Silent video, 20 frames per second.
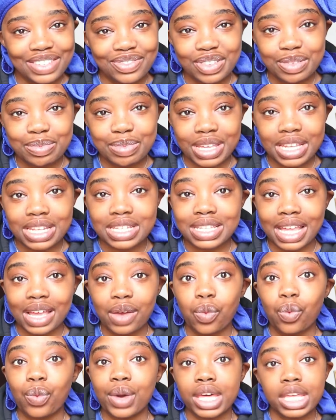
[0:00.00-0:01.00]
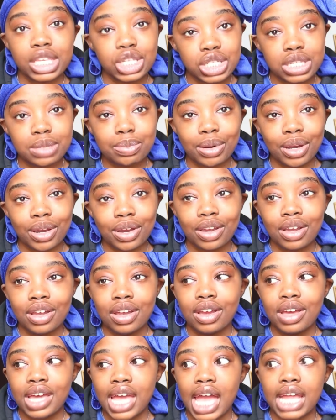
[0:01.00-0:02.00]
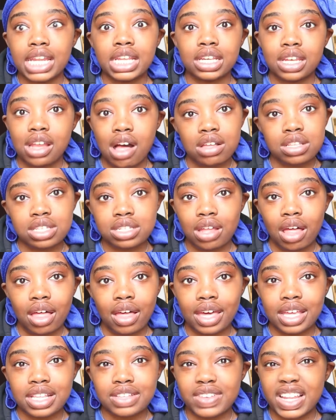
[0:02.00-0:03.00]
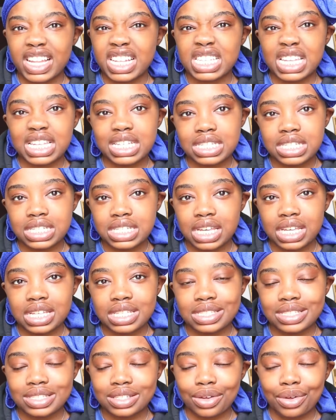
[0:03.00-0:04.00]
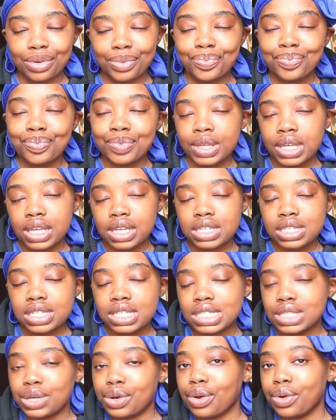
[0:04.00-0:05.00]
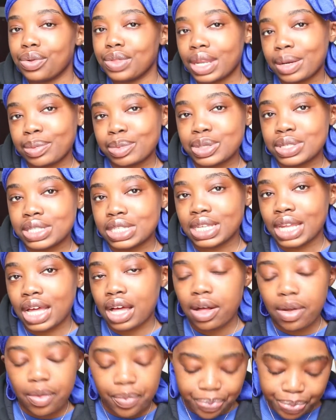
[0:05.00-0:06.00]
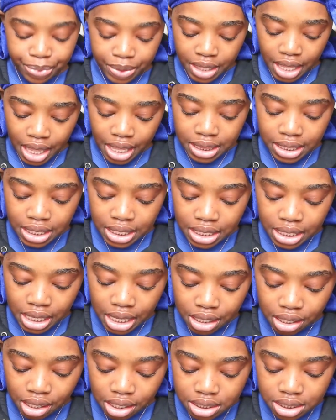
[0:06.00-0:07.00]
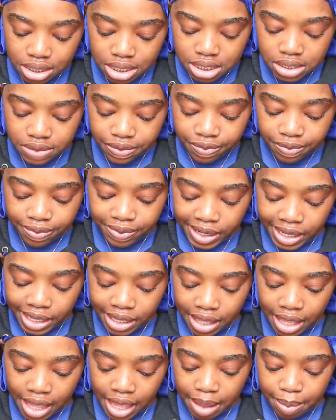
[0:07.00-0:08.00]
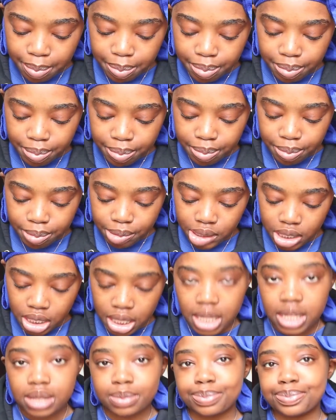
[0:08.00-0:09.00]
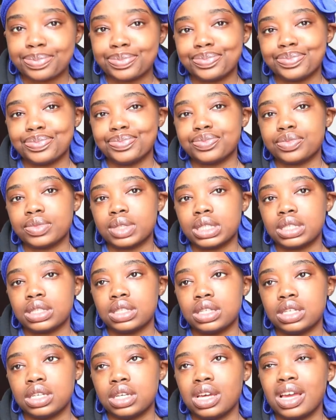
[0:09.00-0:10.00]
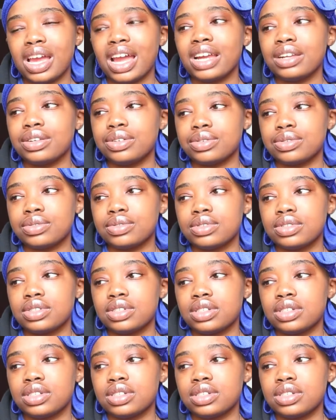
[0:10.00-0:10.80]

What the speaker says: VPN is like way cheaper and it lasts longer. It's like 90 days. So she's the girl that I'm using now. And then I got this Fling app. I don't know.